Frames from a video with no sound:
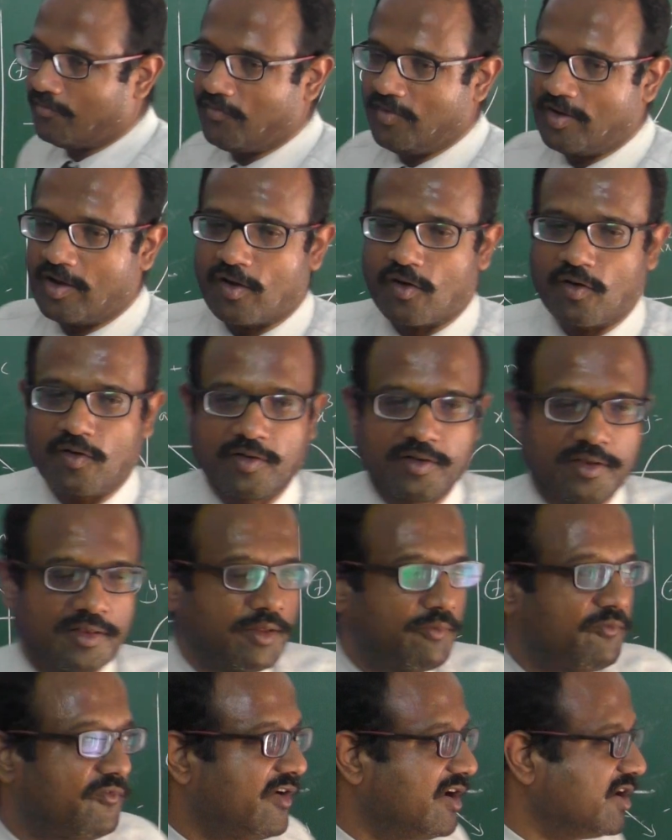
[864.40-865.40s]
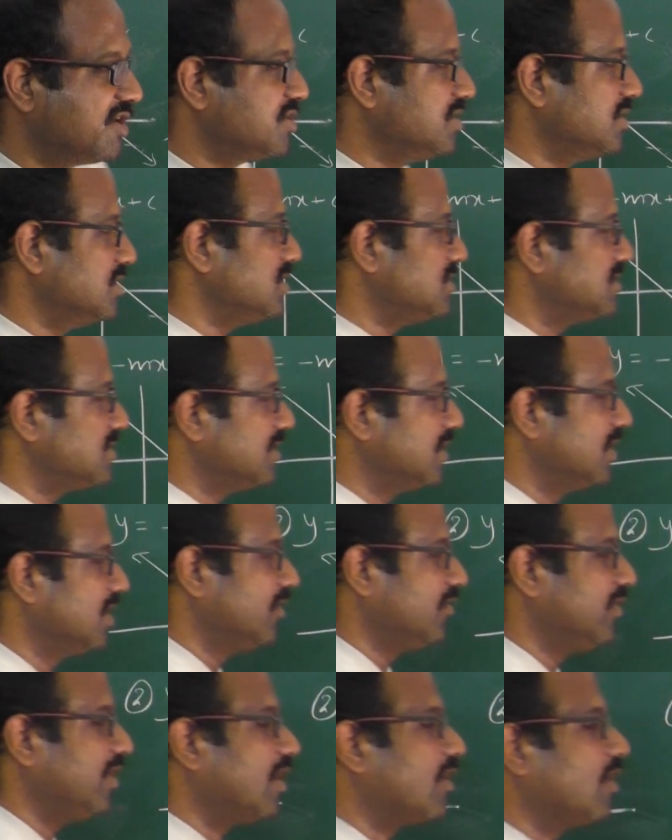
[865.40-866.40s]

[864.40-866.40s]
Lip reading: we have got the functions, we have